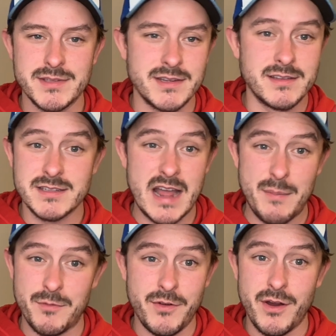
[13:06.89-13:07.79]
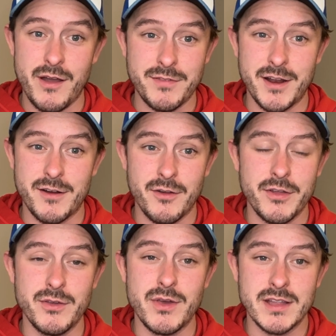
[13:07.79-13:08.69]
It doesn't happen very often at all that
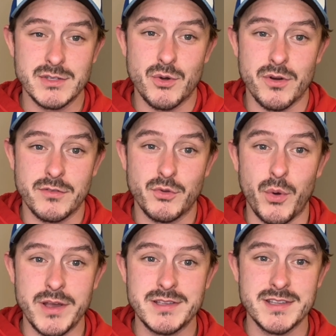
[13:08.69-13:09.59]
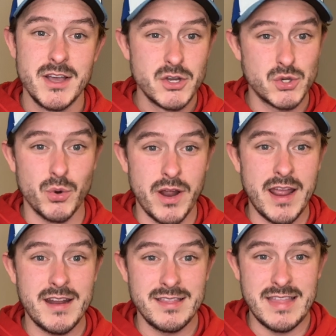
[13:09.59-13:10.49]
you get scored on twice
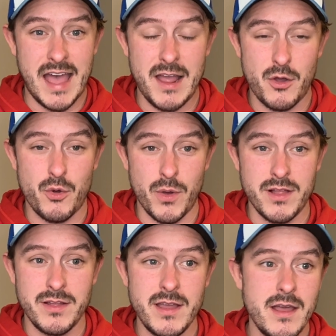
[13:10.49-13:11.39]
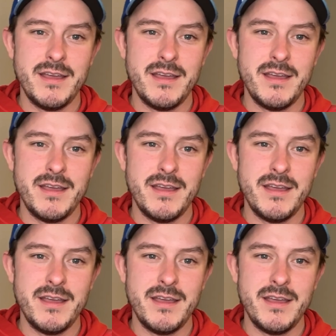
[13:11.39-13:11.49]
shorthanded that quickly.